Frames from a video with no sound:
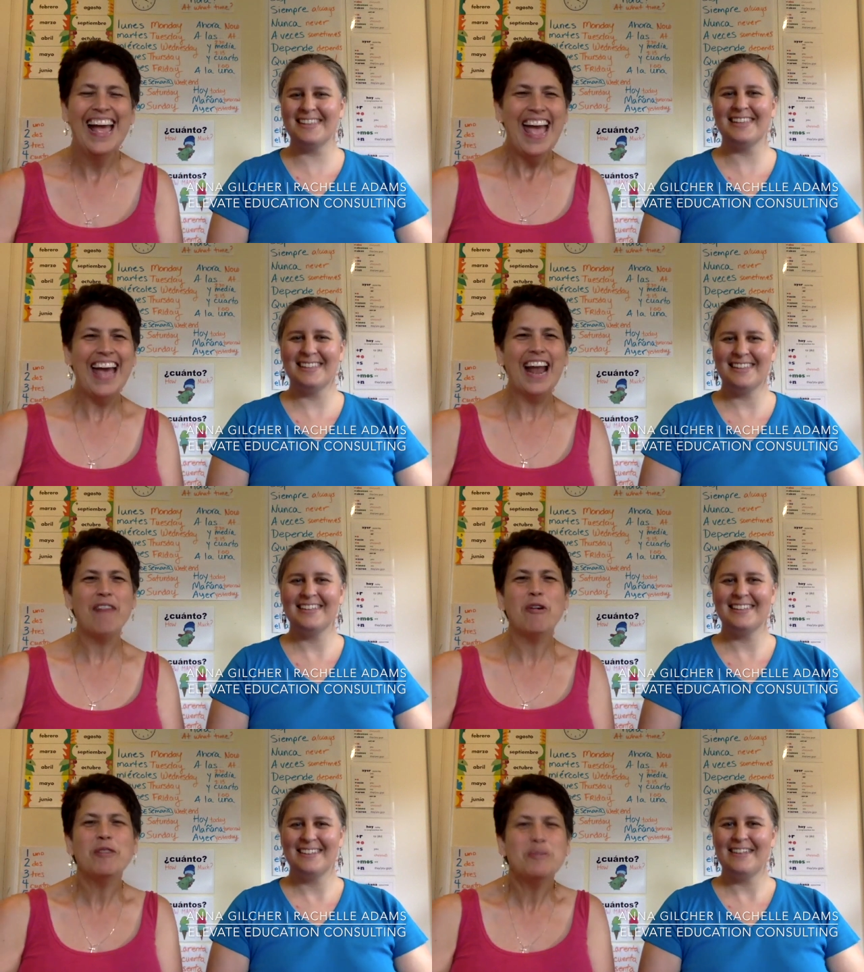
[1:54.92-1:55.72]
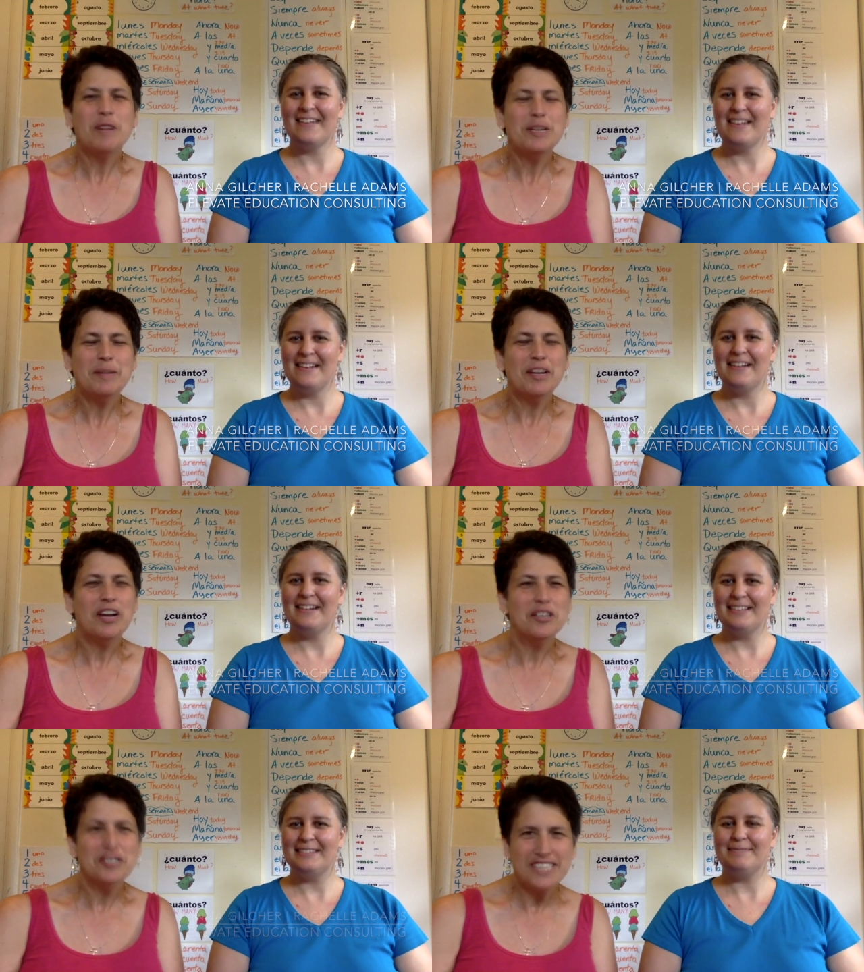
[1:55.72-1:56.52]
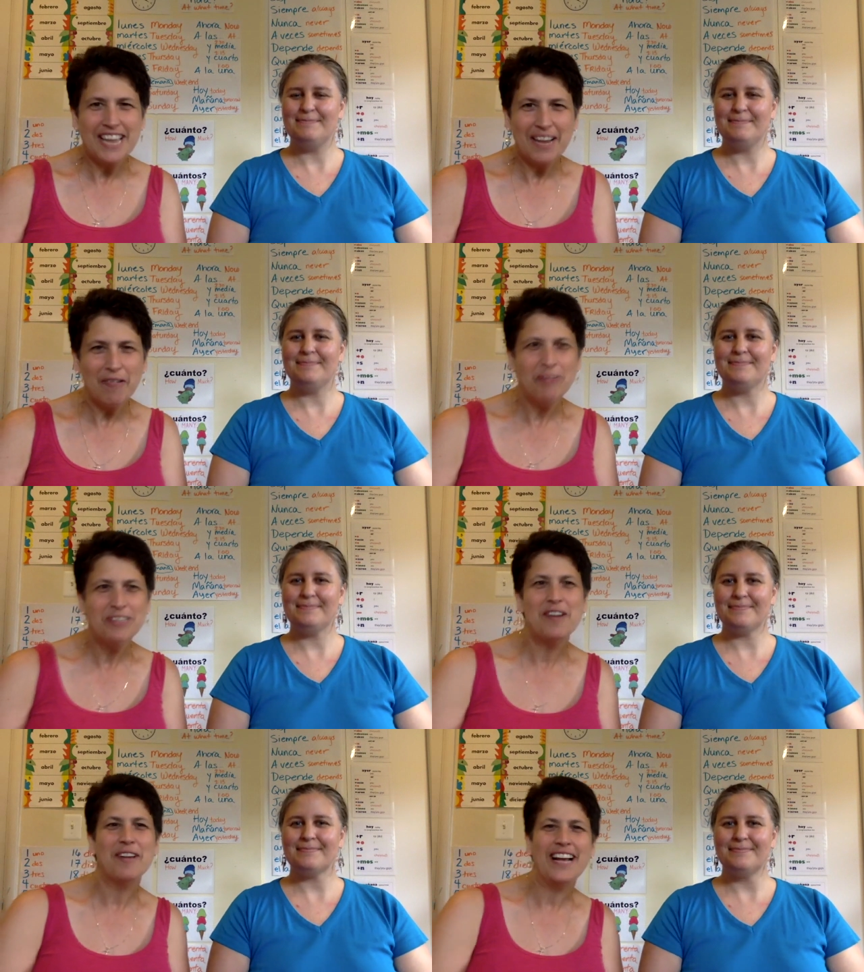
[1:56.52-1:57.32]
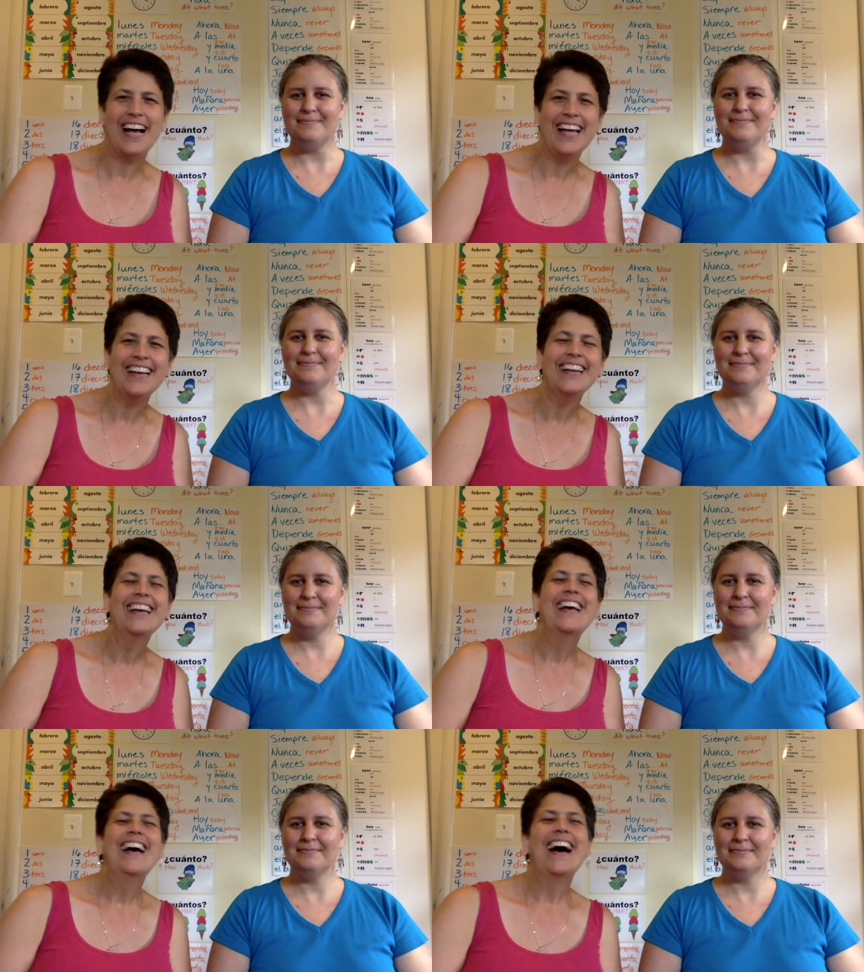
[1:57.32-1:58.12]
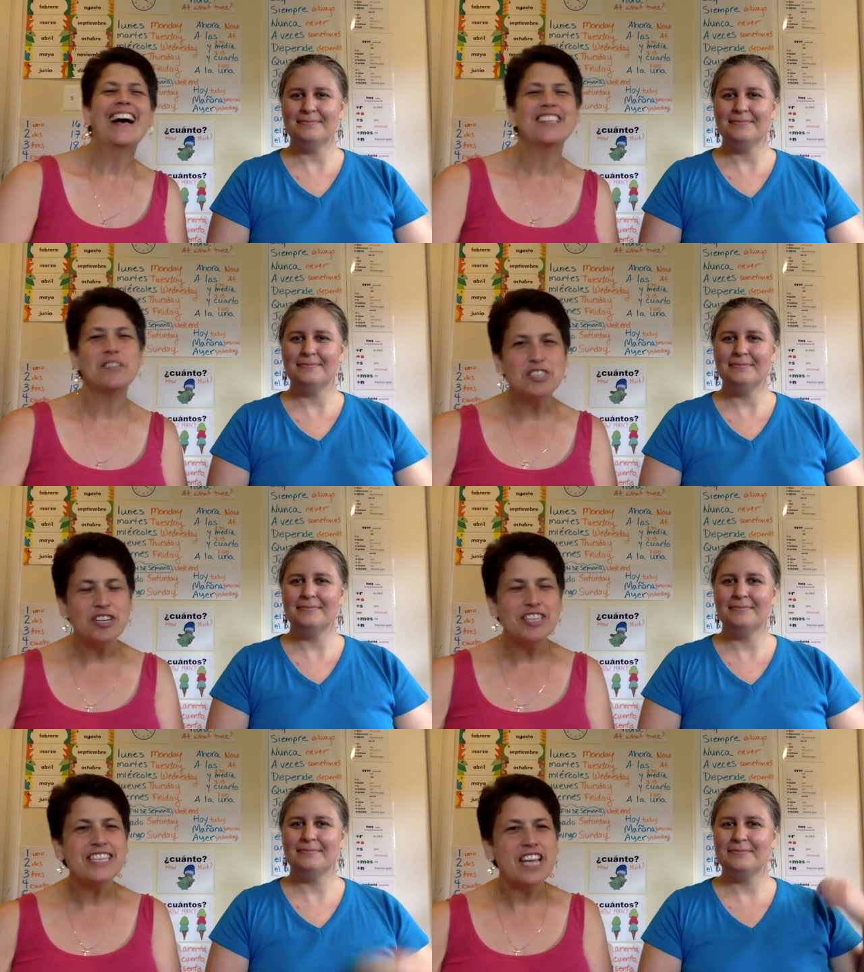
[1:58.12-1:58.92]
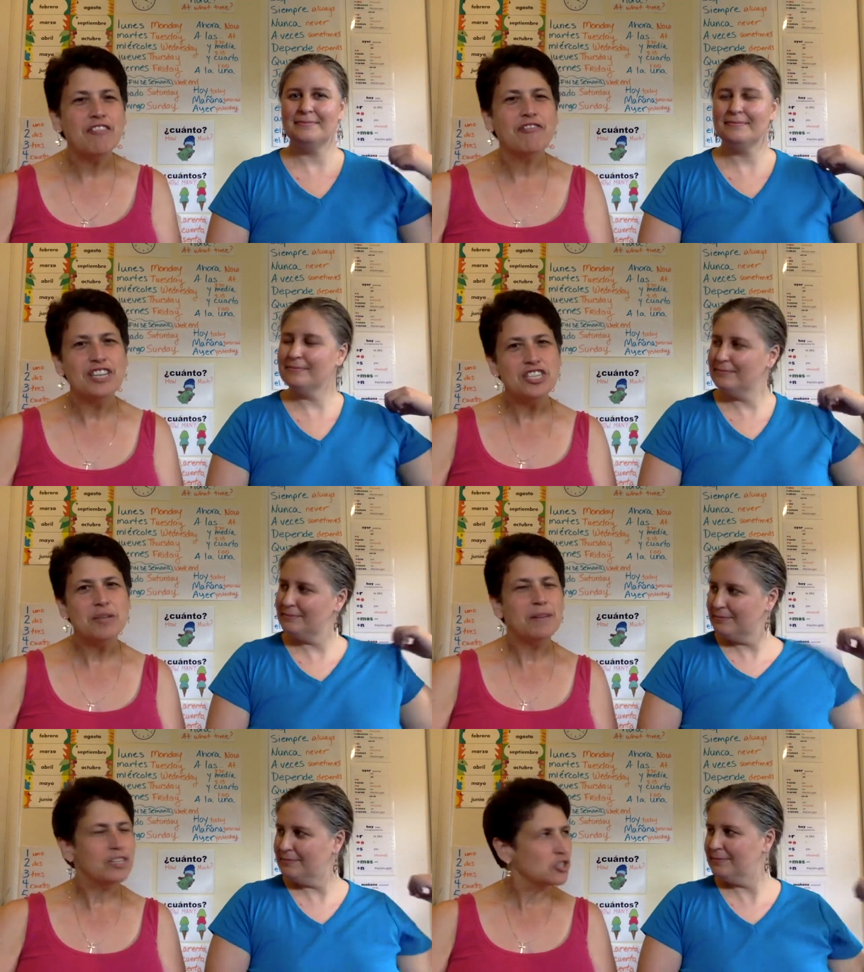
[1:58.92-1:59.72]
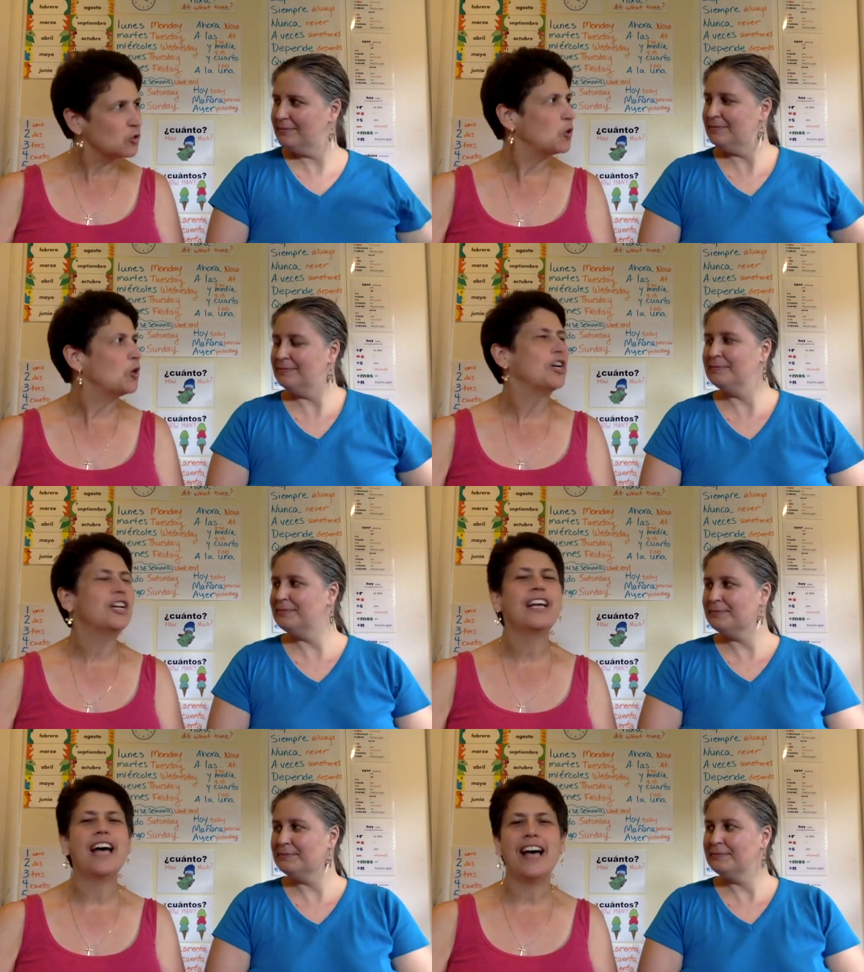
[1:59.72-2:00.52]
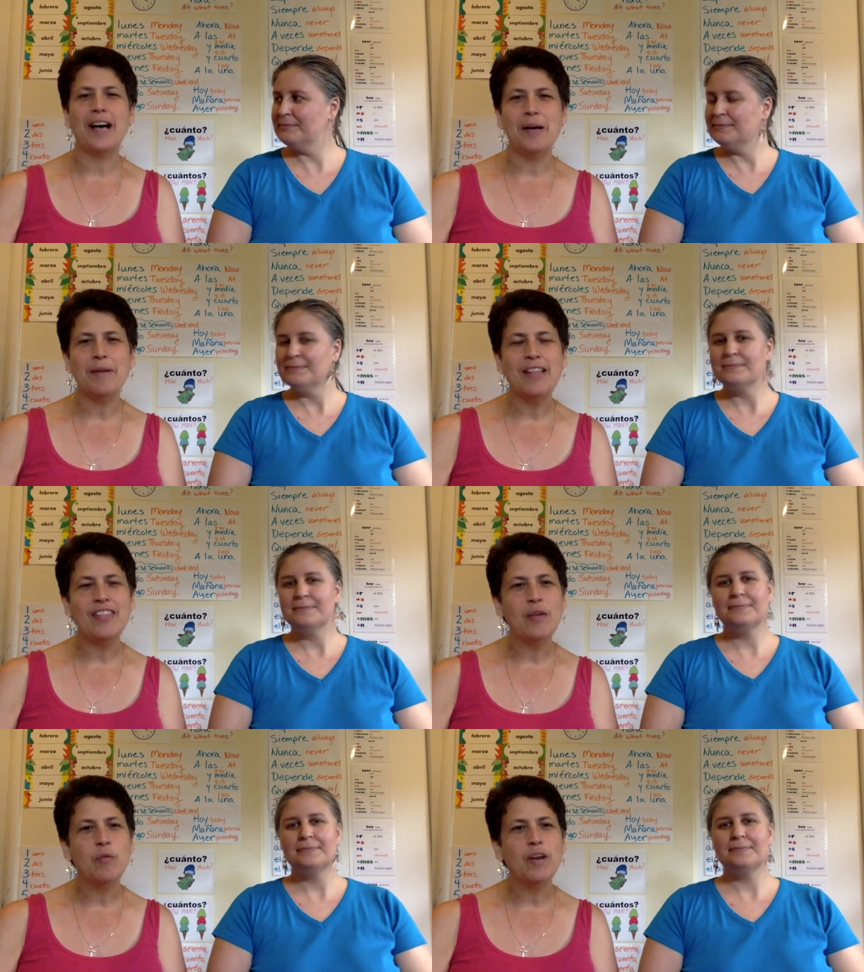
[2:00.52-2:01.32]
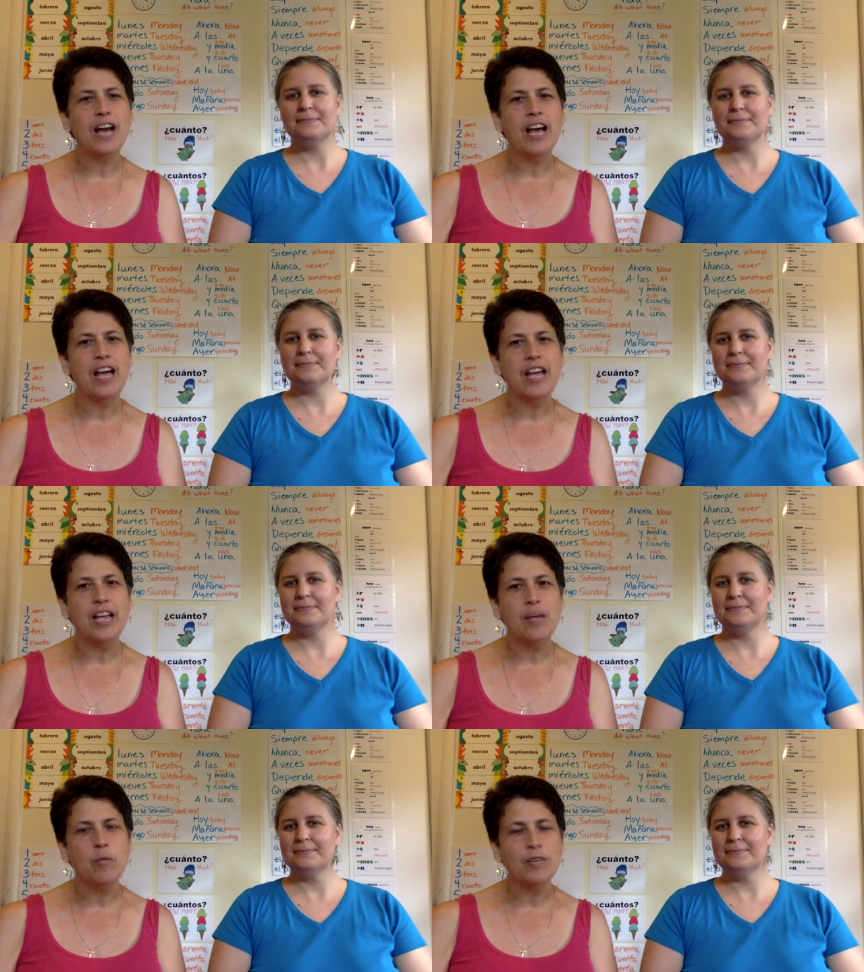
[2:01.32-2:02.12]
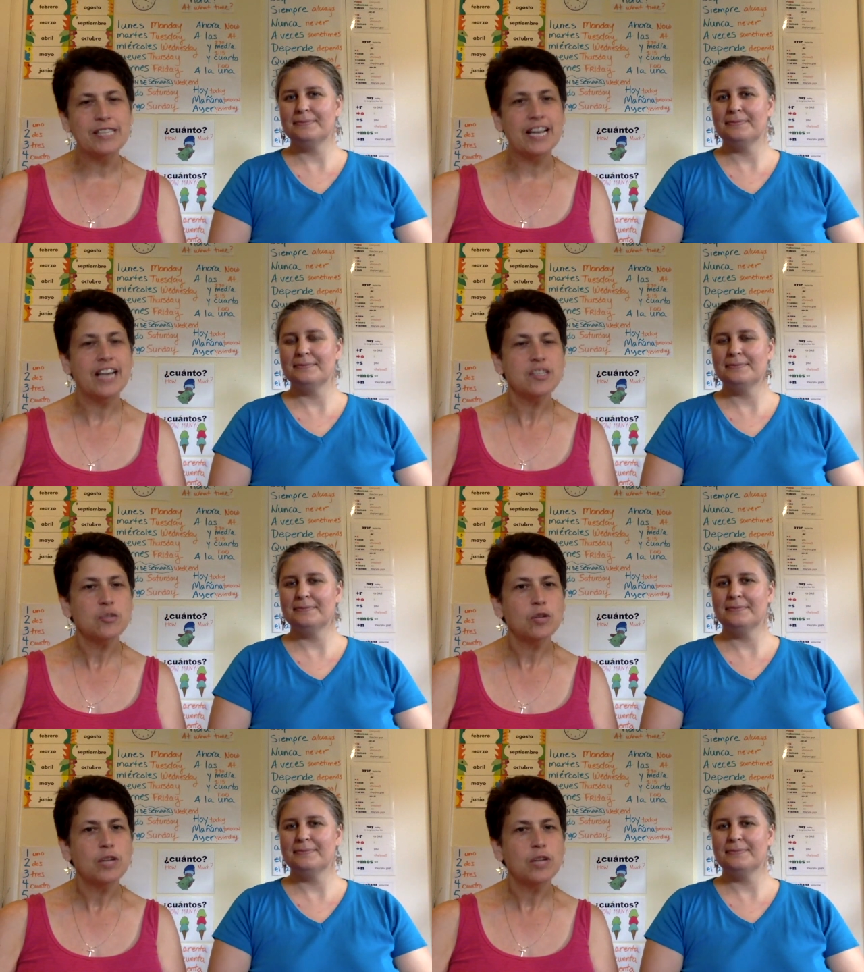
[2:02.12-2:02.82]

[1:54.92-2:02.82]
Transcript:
Speaker 1: and I've always wanted to be able to understand what was going on. Uh, so I started taking French in middle school. Uh, and then when I was in high school, I